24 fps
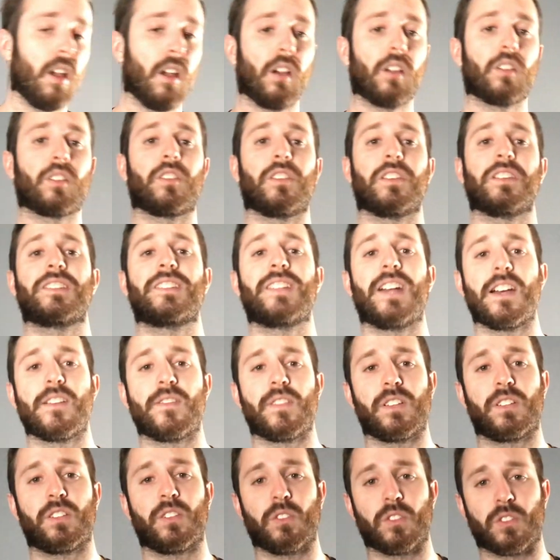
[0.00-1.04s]
So let's dive
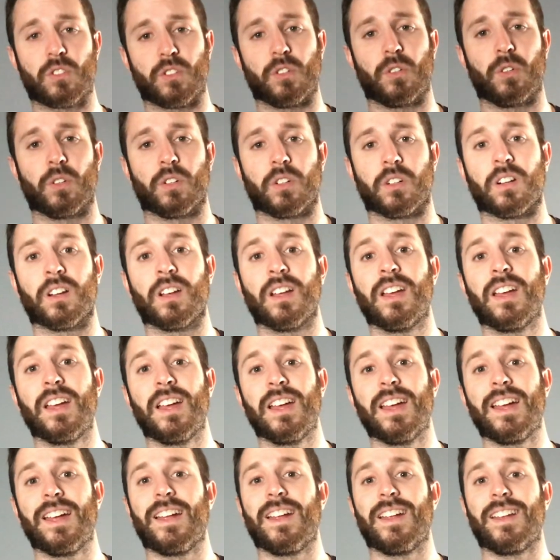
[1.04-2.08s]
into the shoulder.
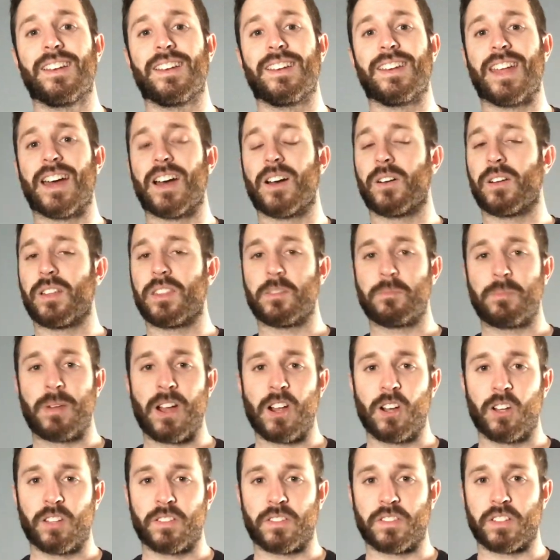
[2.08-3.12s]
Now, in the
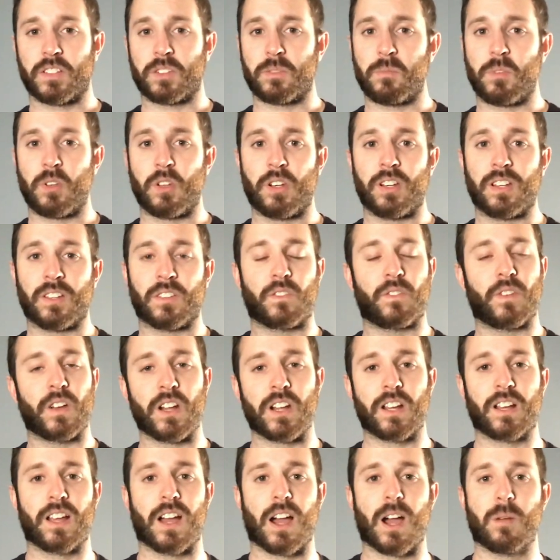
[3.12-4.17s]
powerlifting community, it's very
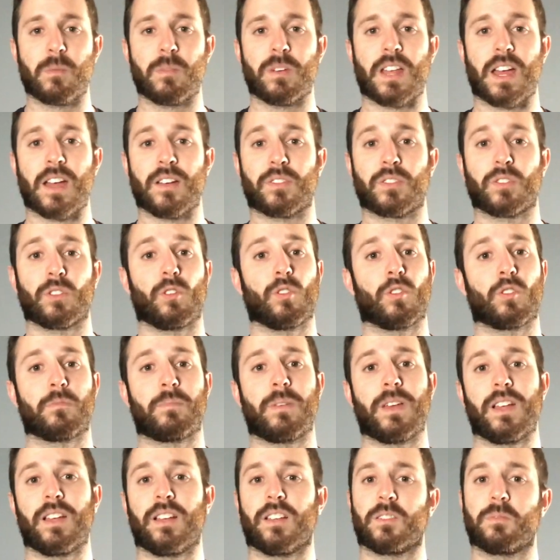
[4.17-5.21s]
common to have shoulder
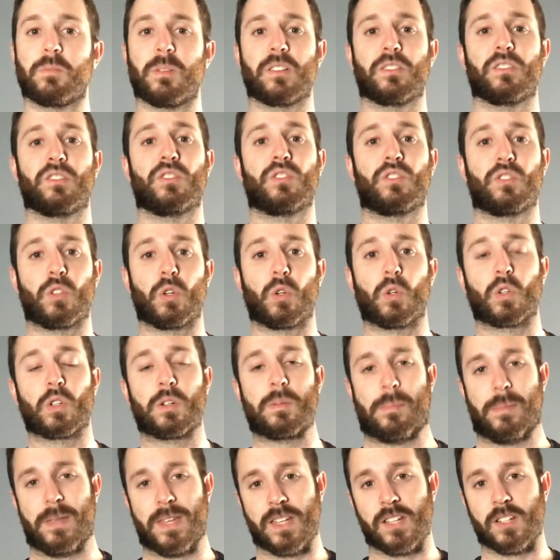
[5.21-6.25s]
pain, especially shoulder
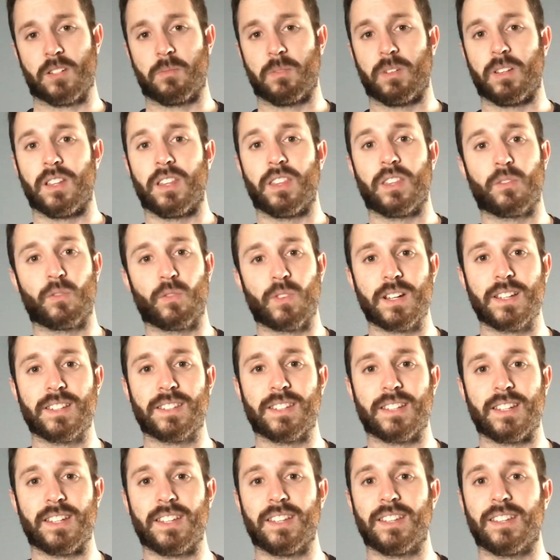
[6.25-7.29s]
impingement. And the
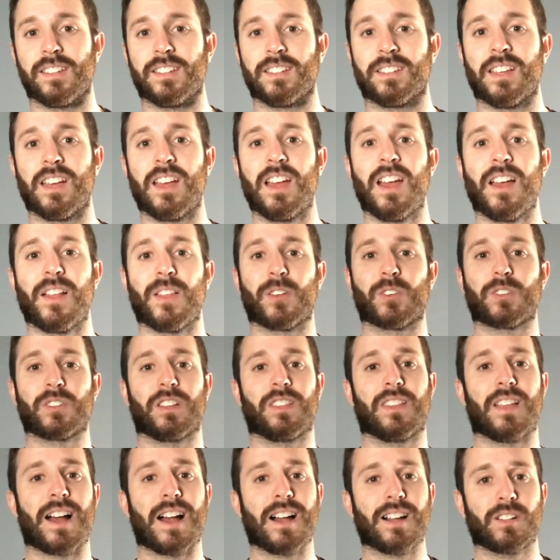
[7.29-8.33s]
reason is there's a
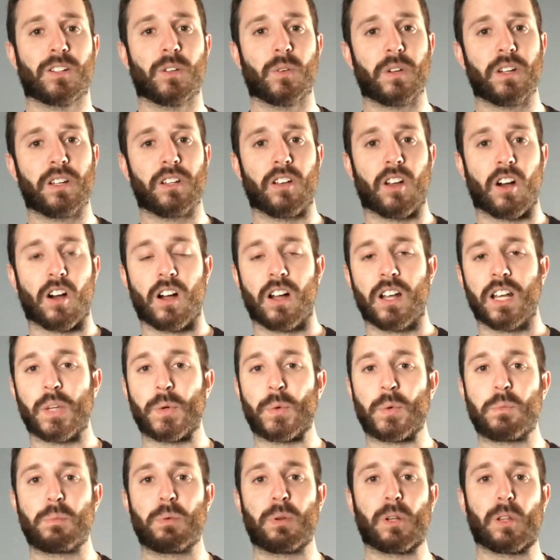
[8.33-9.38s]
lot going on, and
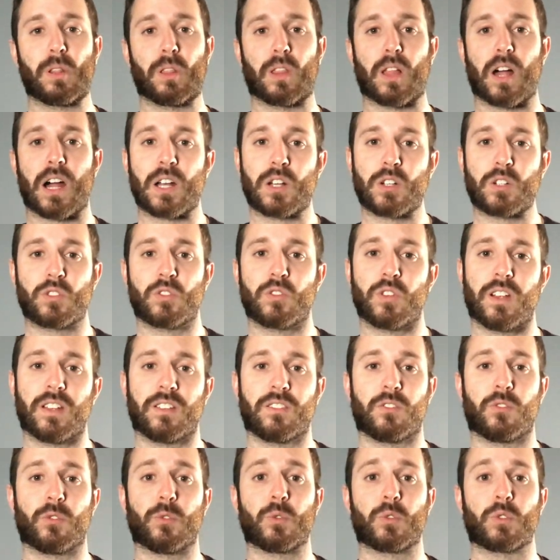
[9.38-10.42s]
we put a lot of stress
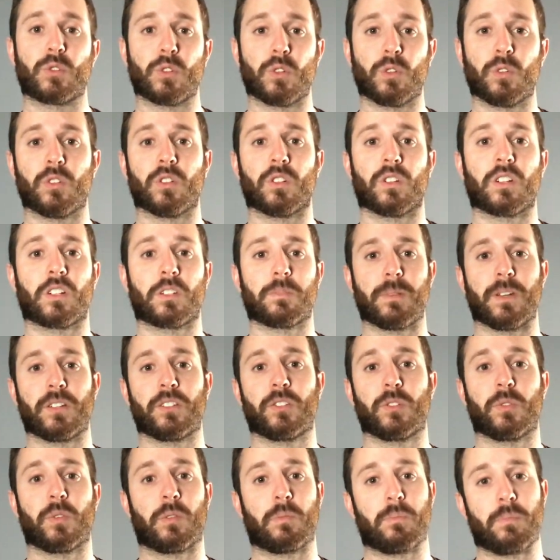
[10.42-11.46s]
through the shoulder,
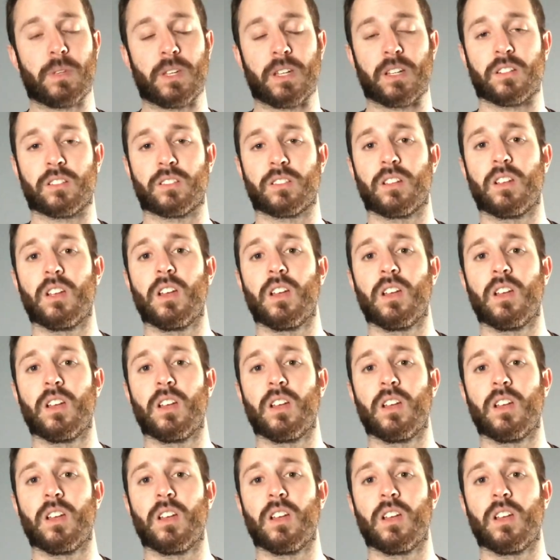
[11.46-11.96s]
especially with bench.